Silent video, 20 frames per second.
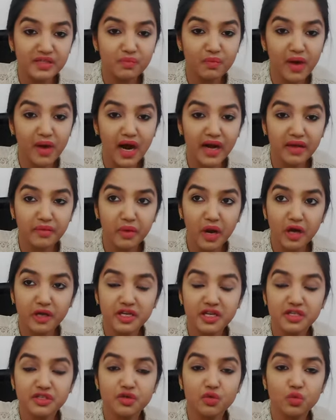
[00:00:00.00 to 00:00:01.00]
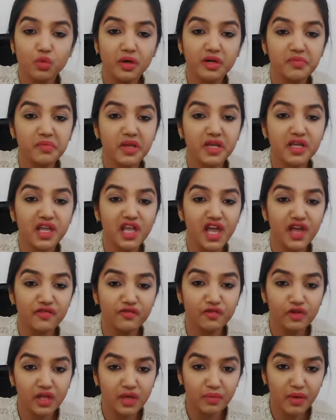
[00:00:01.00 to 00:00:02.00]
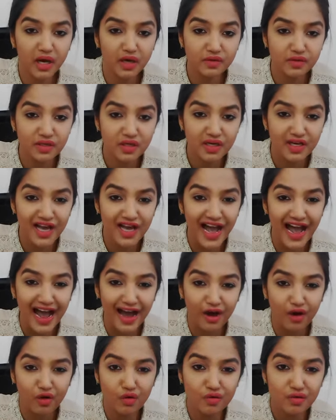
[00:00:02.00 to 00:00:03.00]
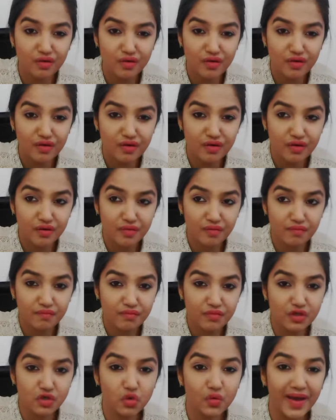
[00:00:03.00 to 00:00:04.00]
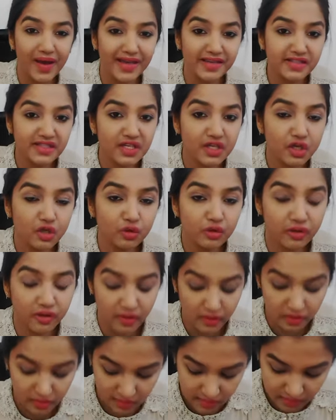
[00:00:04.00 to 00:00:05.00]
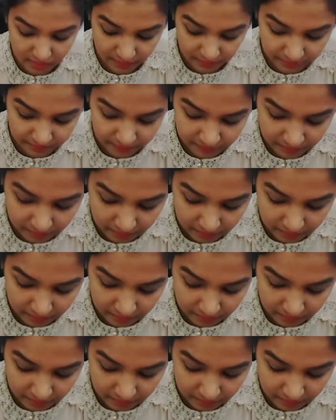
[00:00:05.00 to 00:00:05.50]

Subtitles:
smart about it. You want to be careful about how you execute things.